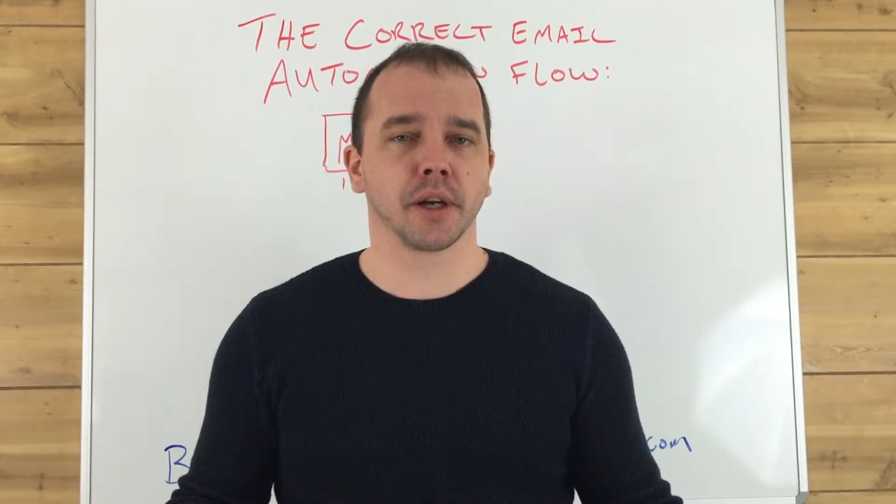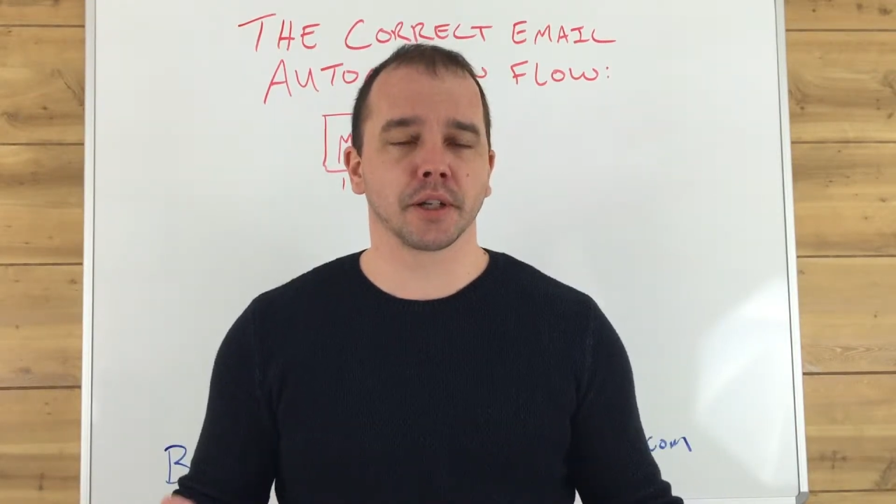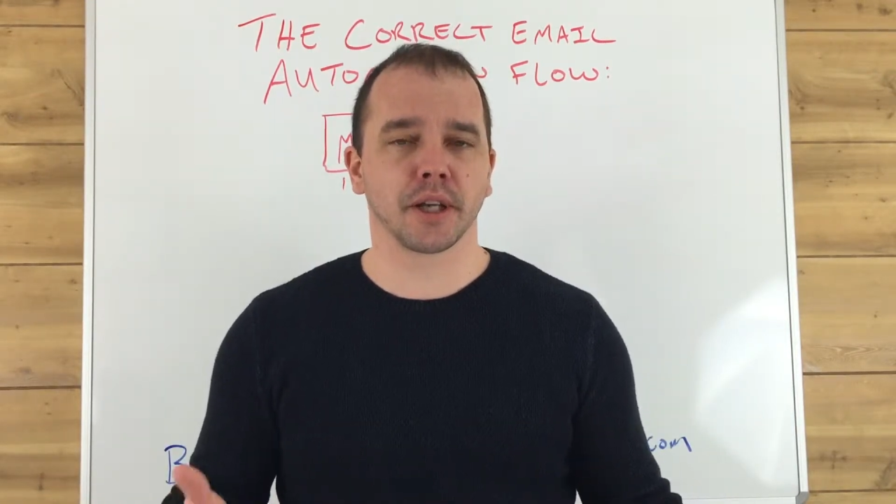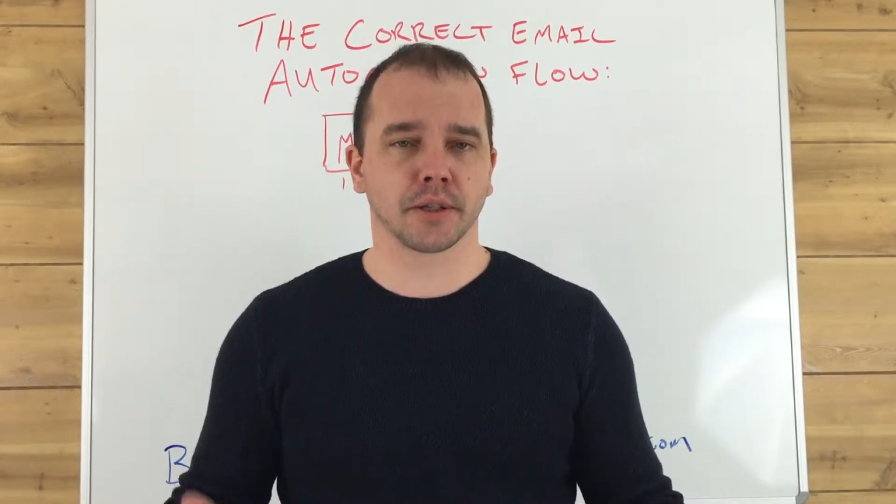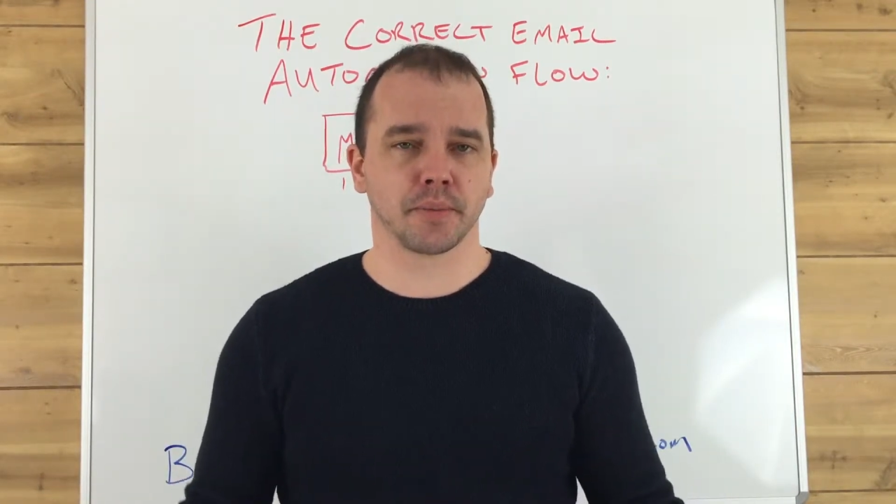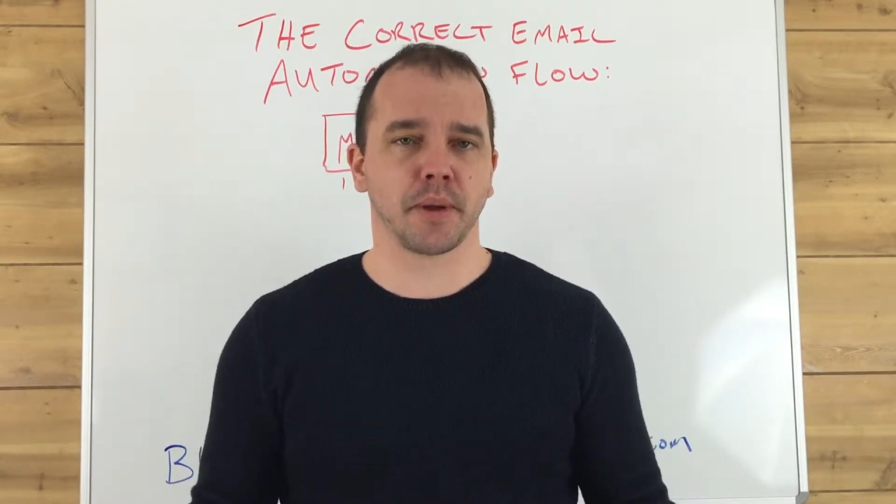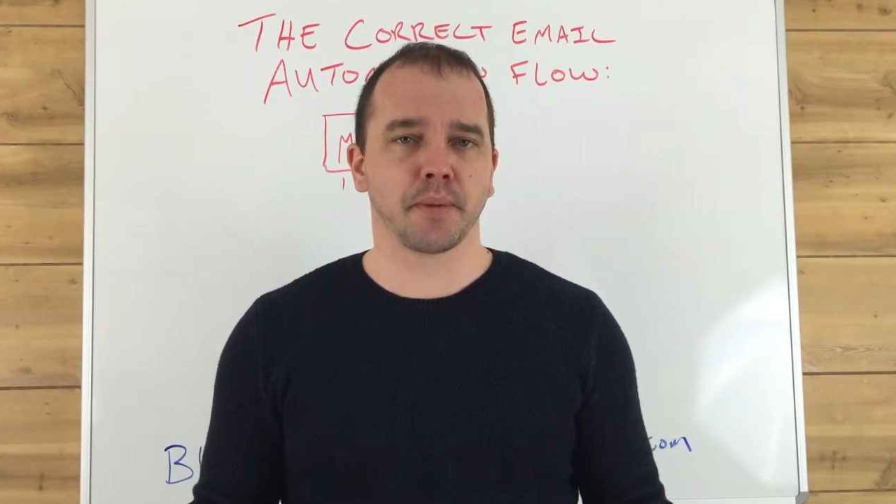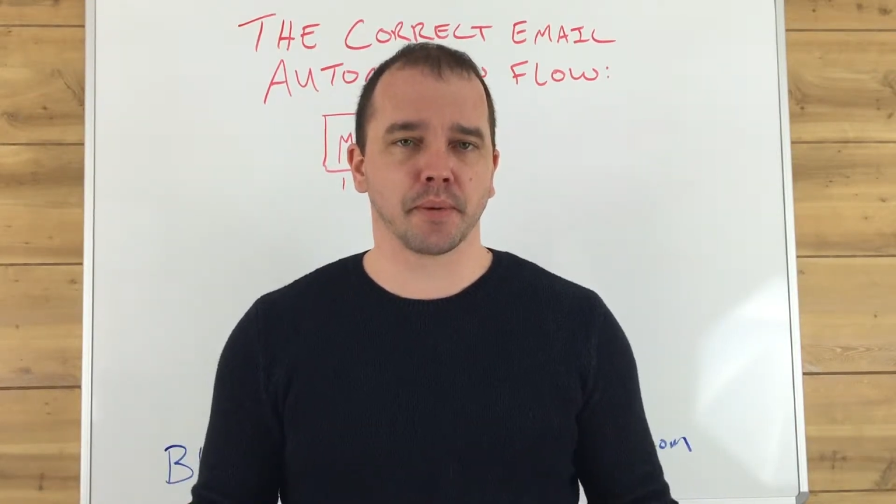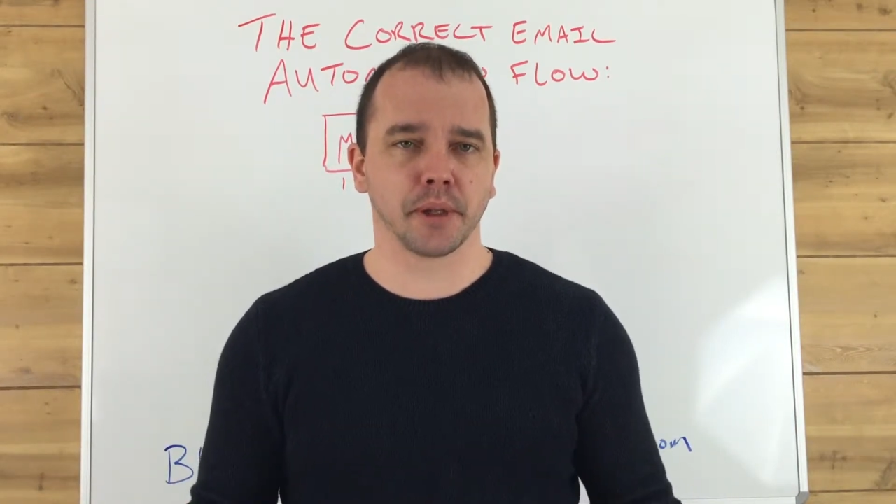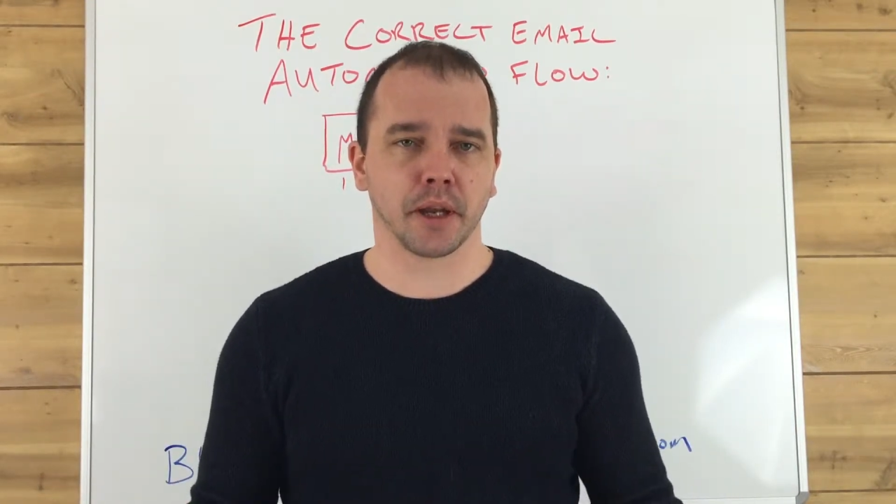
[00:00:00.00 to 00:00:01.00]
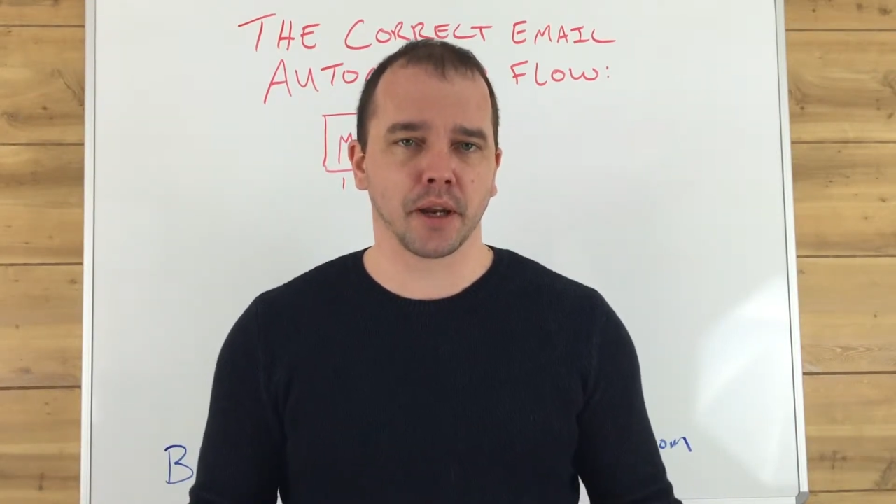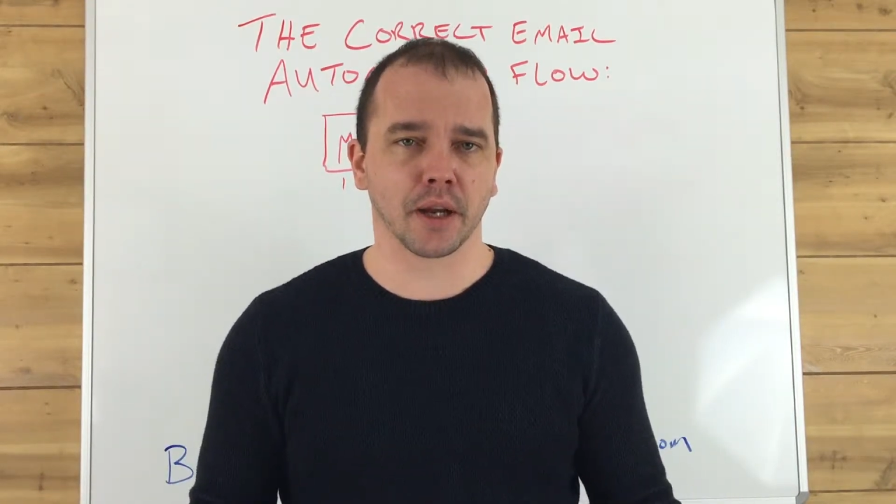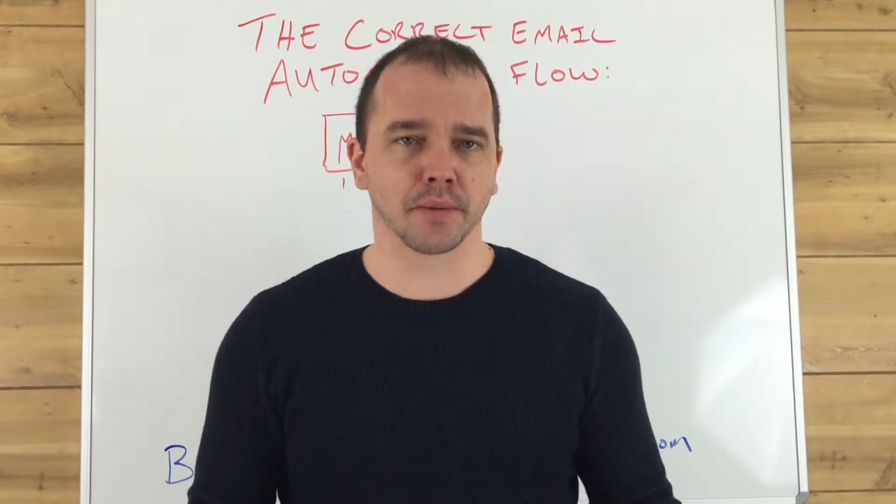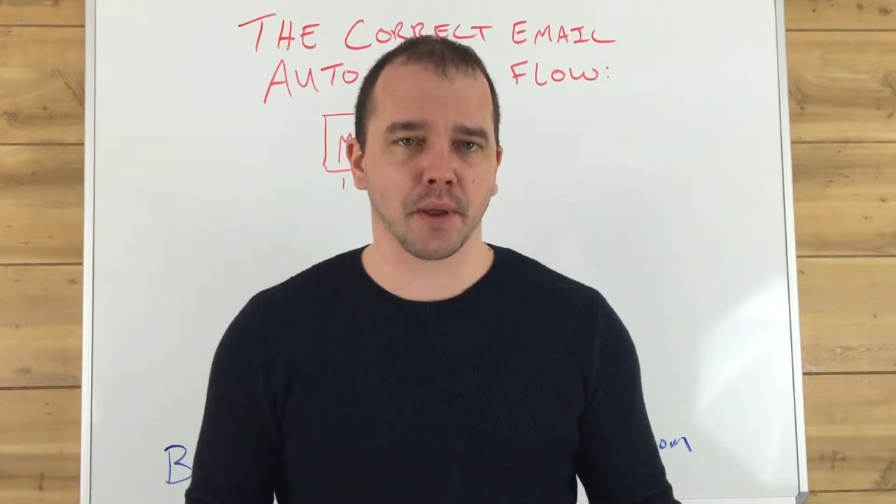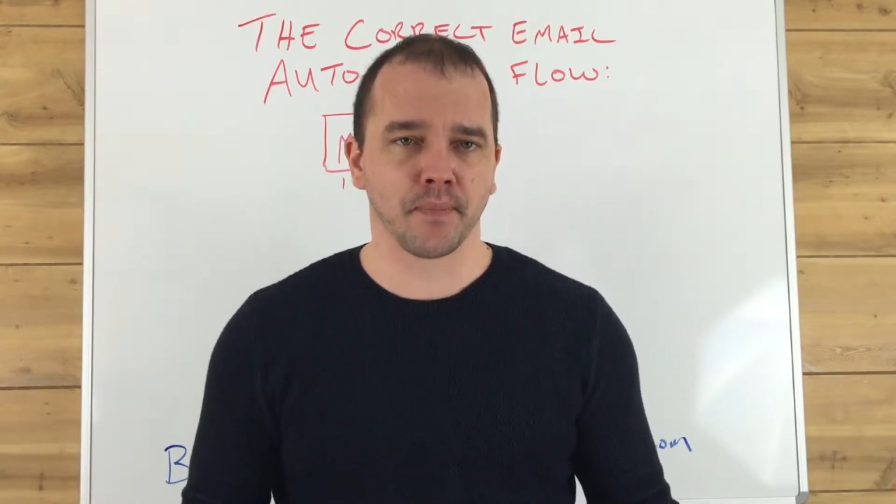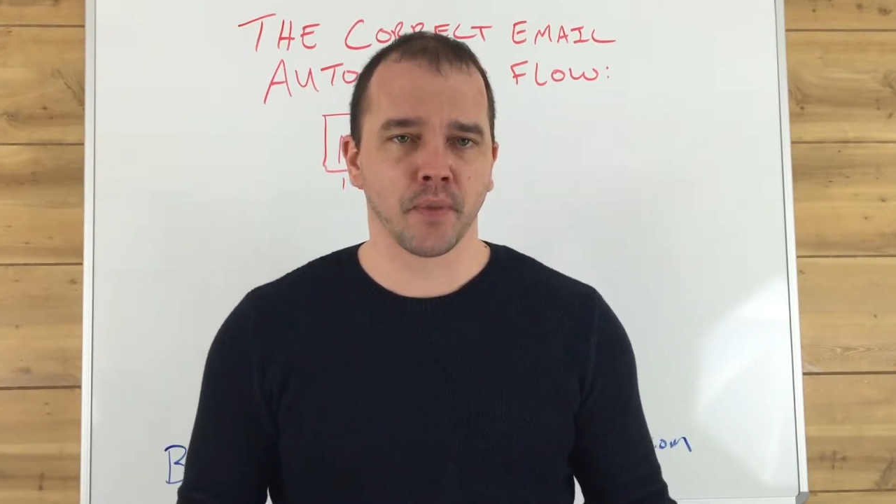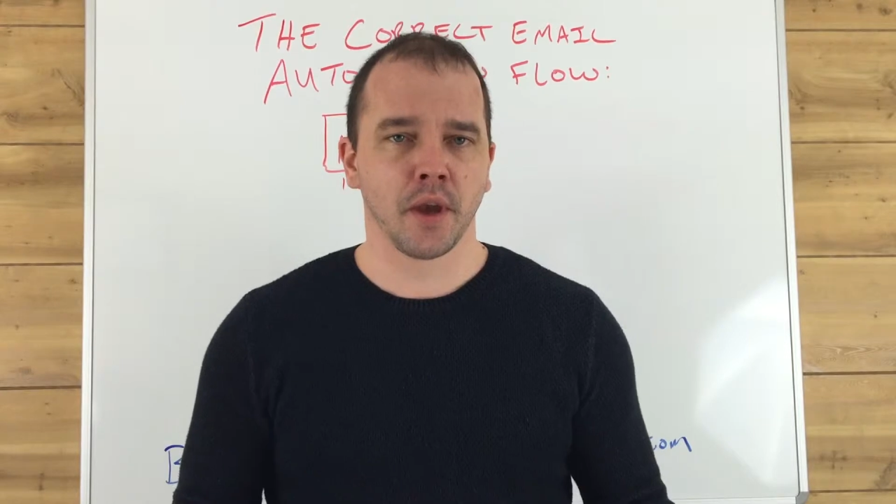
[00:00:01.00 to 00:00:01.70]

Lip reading: because that's what people really connect with.